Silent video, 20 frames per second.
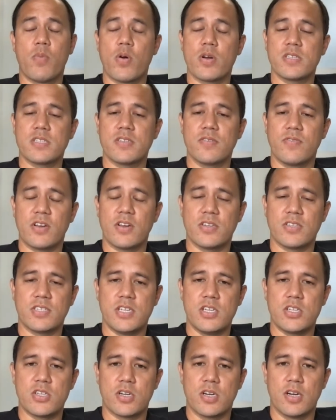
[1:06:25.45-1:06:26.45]
more severe
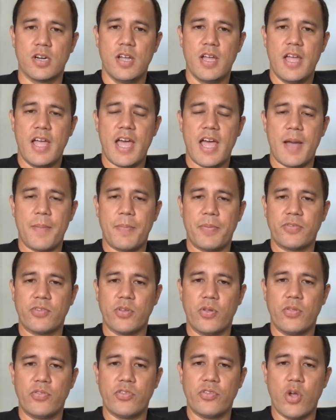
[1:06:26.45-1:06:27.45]
seizure
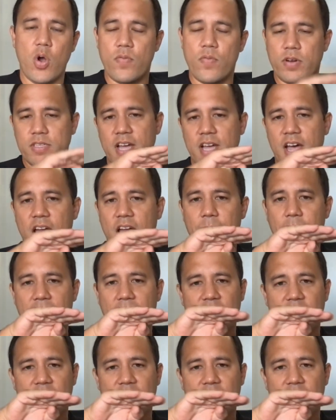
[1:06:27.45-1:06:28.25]
episodes over time,